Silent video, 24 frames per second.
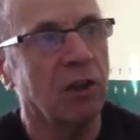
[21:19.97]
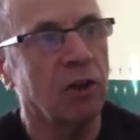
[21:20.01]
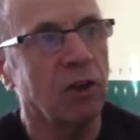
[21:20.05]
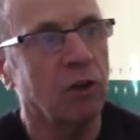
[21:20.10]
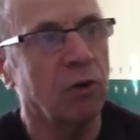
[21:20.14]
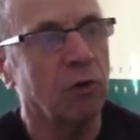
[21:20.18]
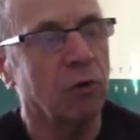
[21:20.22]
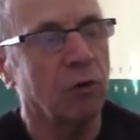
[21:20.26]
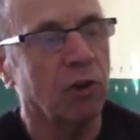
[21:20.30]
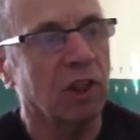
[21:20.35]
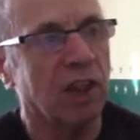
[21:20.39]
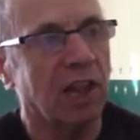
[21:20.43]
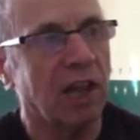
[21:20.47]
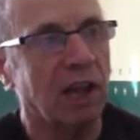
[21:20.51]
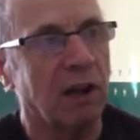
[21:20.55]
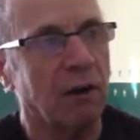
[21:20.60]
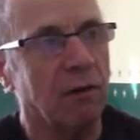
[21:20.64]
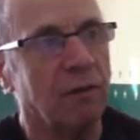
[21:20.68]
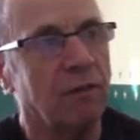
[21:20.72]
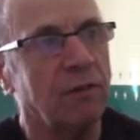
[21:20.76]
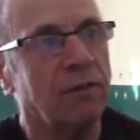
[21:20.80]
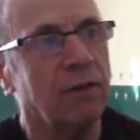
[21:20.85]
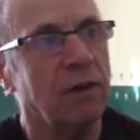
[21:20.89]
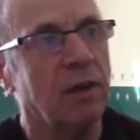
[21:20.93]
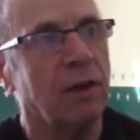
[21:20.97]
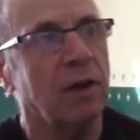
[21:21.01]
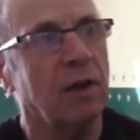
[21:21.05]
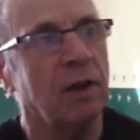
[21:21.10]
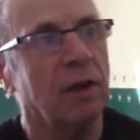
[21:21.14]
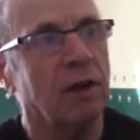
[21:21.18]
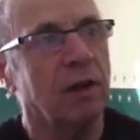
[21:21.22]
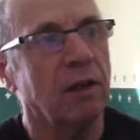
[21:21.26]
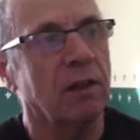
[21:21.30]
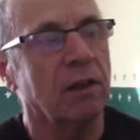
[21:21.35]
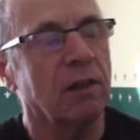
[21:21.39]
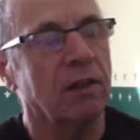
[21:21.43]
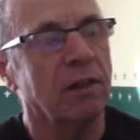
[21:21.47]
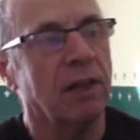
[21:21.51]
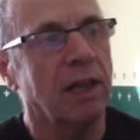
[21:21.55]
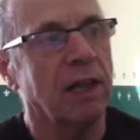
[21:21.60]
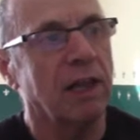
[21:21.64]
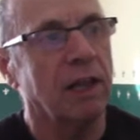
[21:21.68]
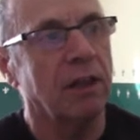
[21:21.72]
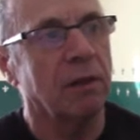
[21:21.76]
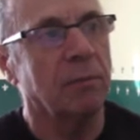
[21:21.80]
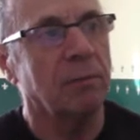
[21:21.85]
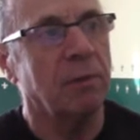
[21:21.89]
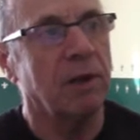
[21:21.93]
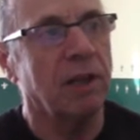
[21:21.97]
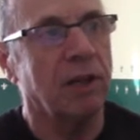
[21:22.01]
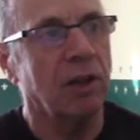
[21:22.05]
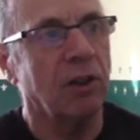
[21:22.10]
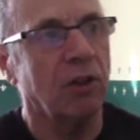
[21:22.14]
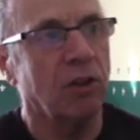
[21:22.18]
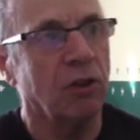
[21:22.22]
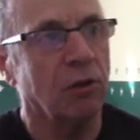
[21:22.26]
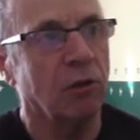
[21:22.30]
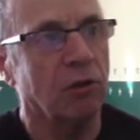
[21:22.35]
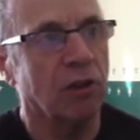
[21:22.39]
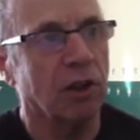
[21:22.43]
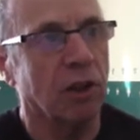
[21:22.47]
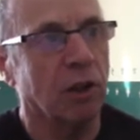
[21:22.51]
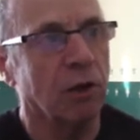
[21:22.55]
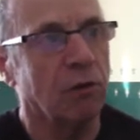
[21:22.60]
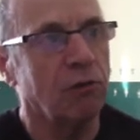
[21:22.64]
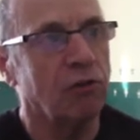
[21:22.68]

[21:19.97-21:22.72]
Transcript: yourself, then please do so.